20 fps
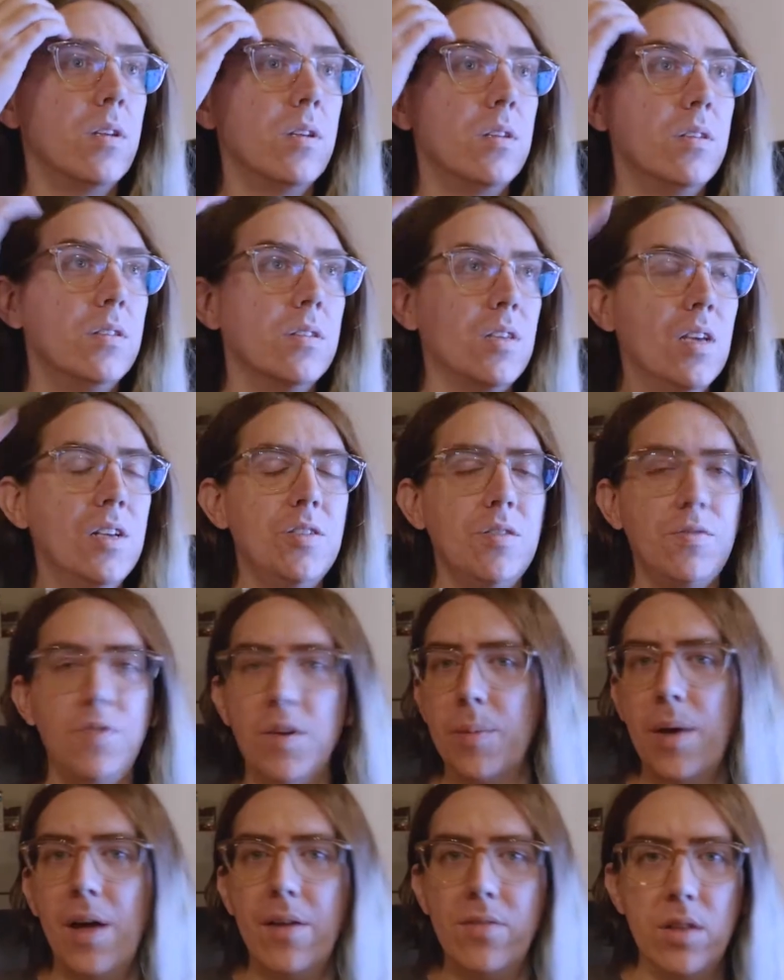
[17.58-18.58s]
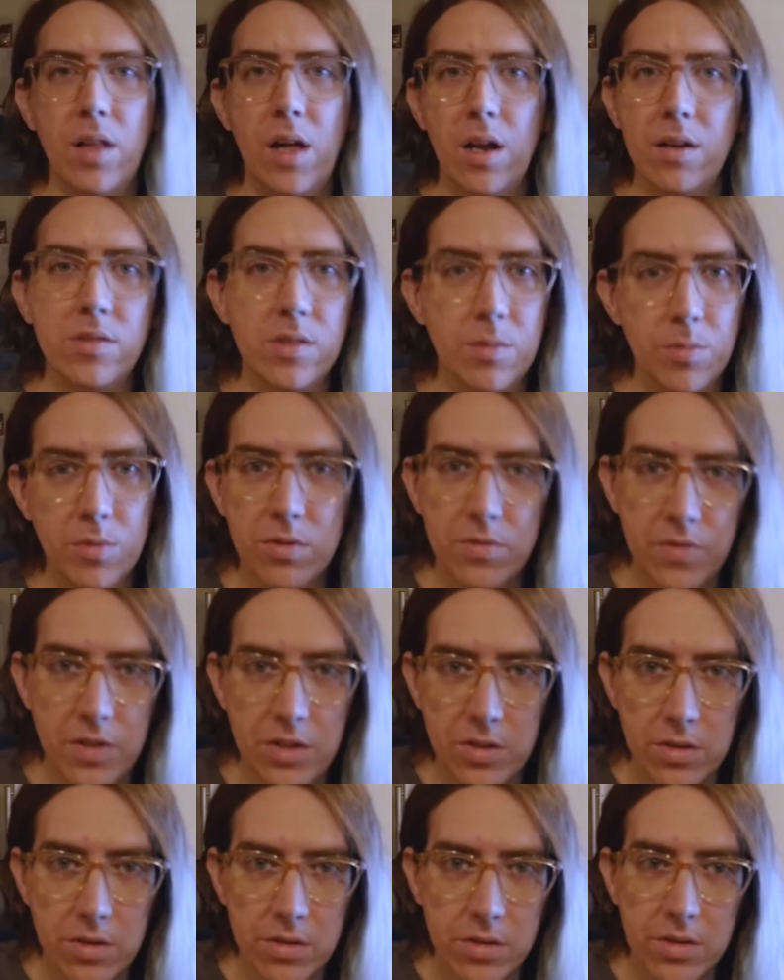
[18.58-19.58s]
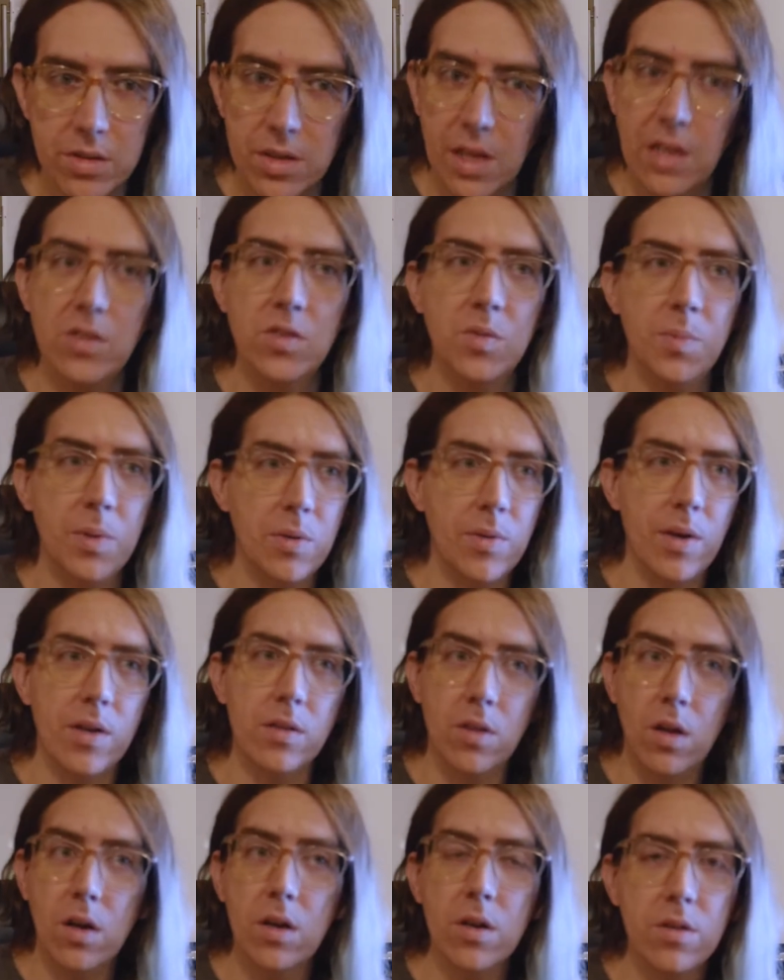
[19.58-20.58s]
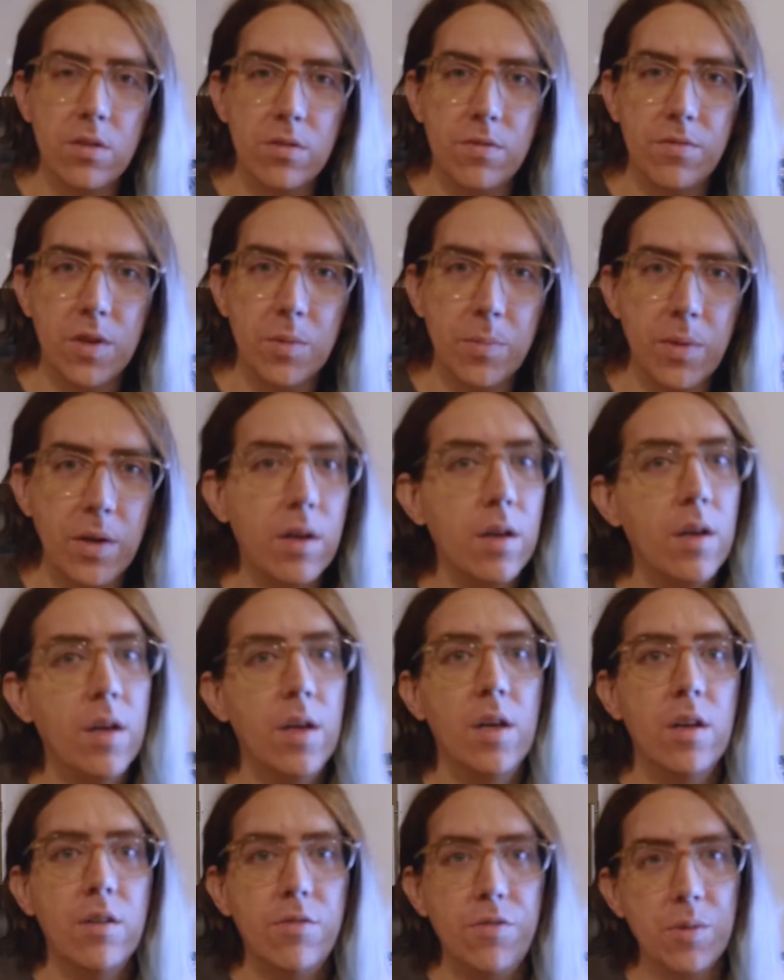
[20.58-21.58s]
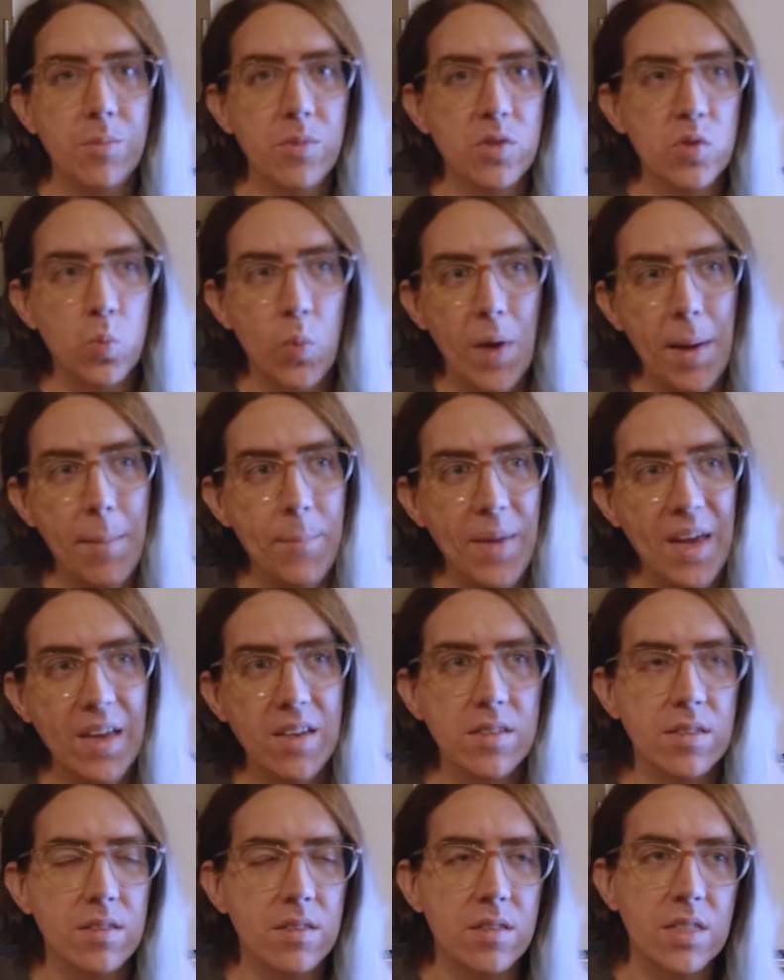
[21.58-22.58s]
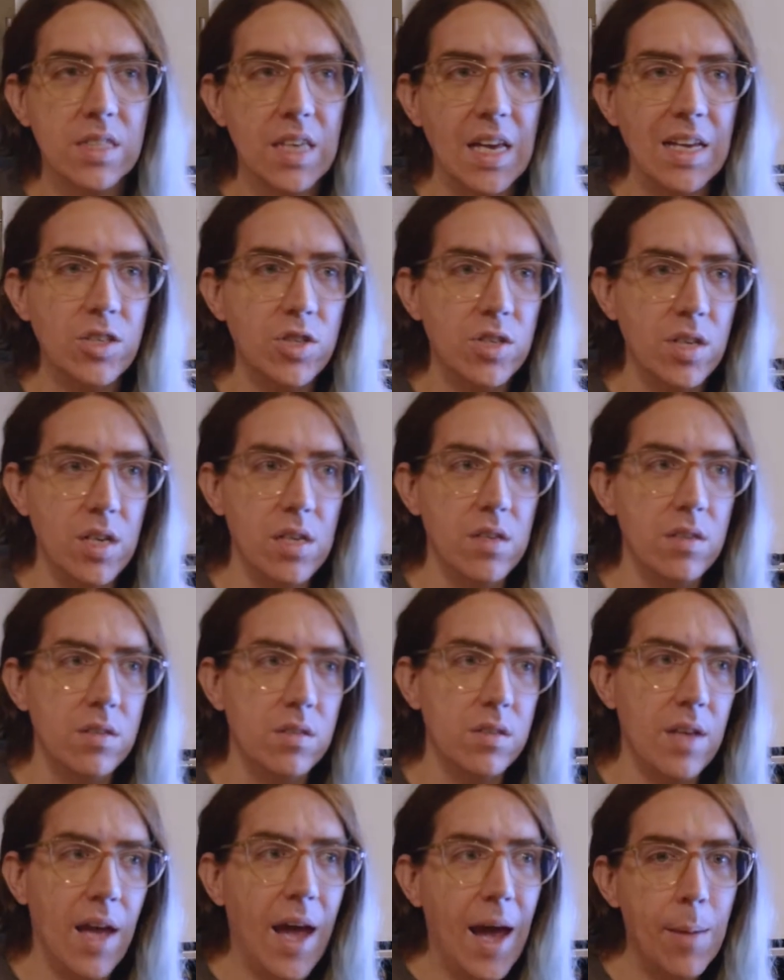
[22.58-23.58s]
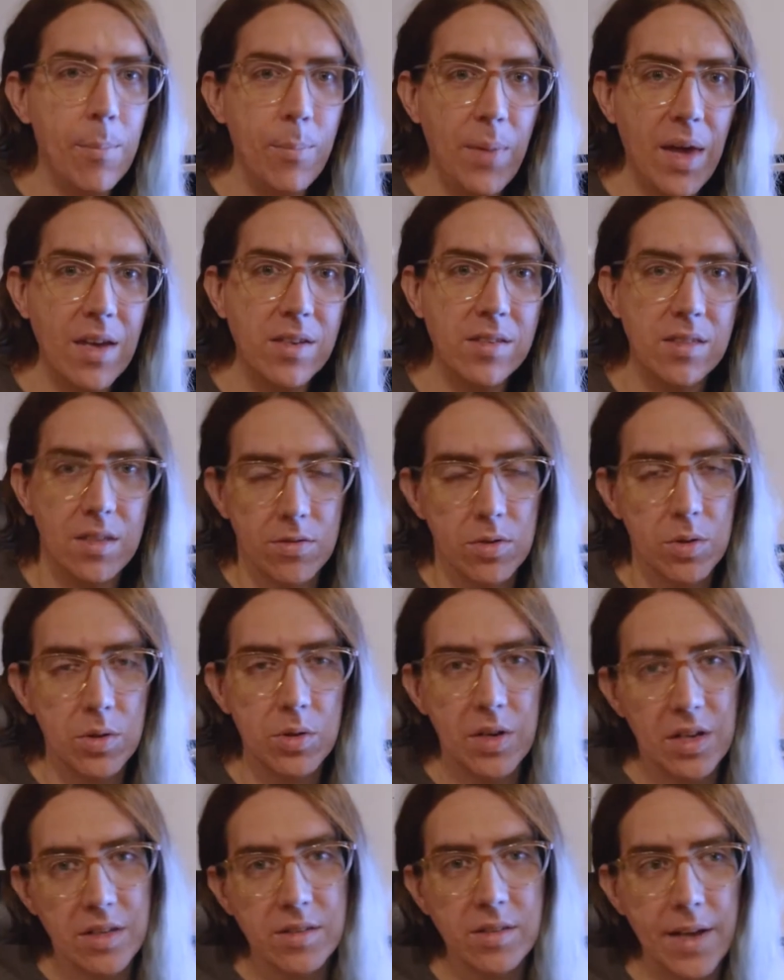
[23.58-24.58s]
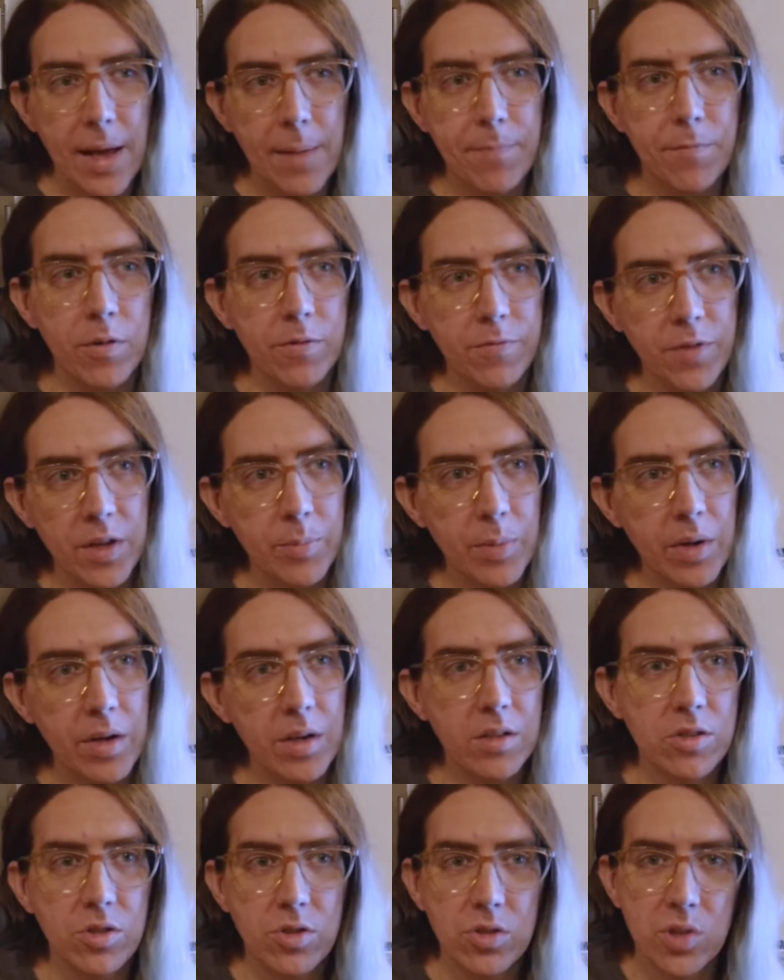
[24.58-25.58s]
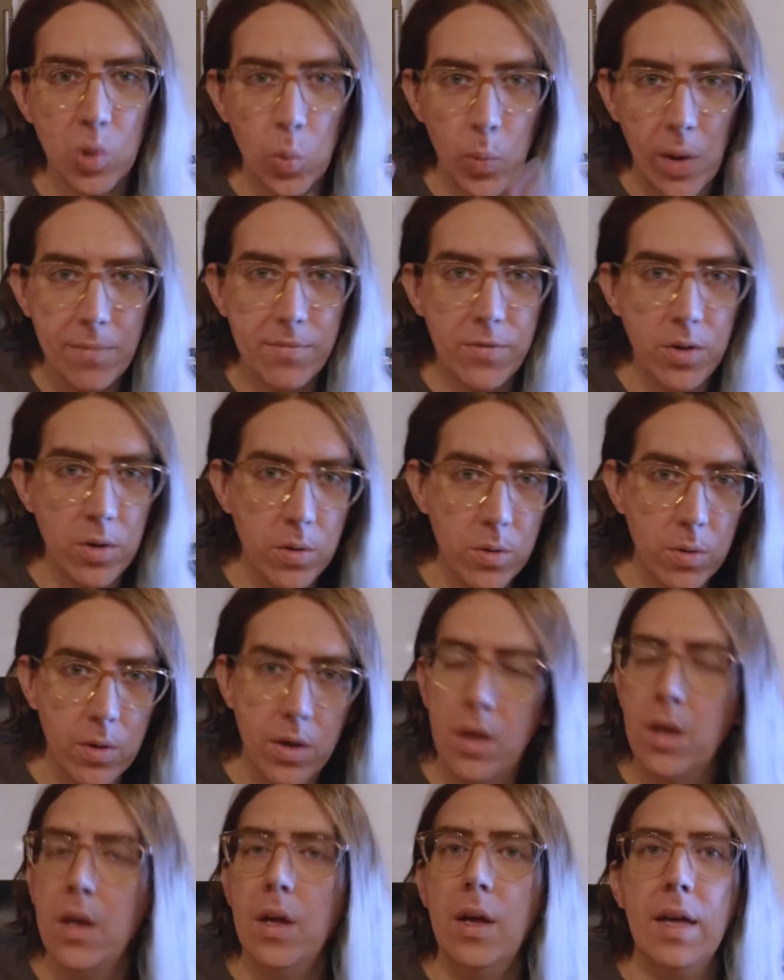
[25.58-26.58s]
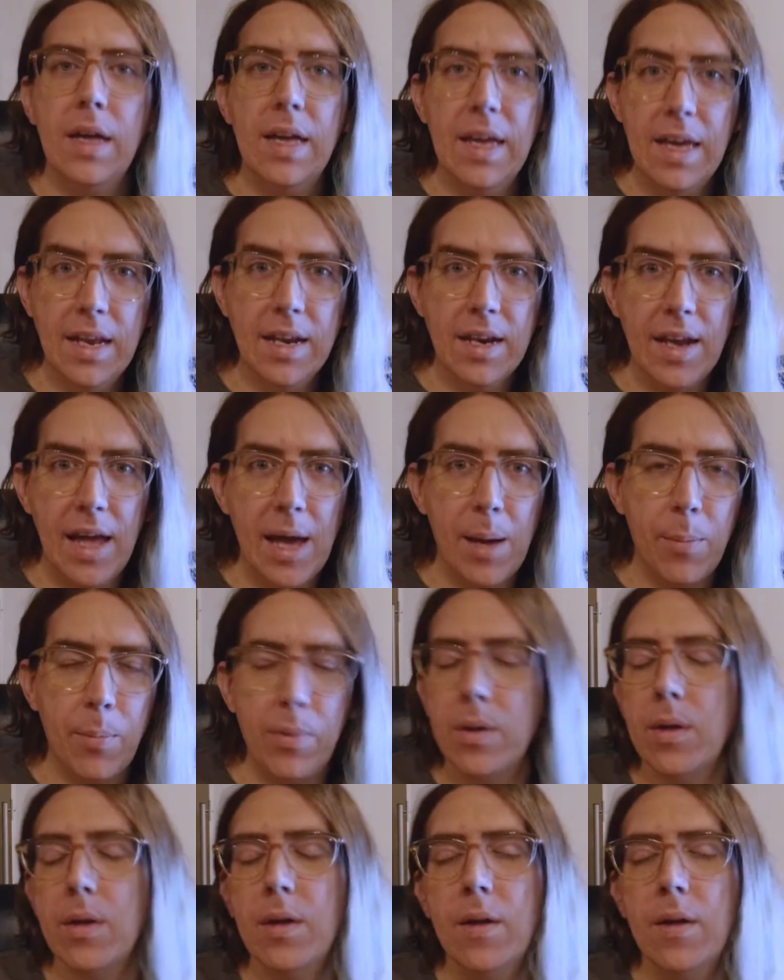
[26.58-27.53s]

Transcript: Sketch and Figma have a lot of similar features. Sketch has been around longer than Figma. Figma's web-based. Sketch is app-based, even though there is an app for Figma. It's just a web view in an app.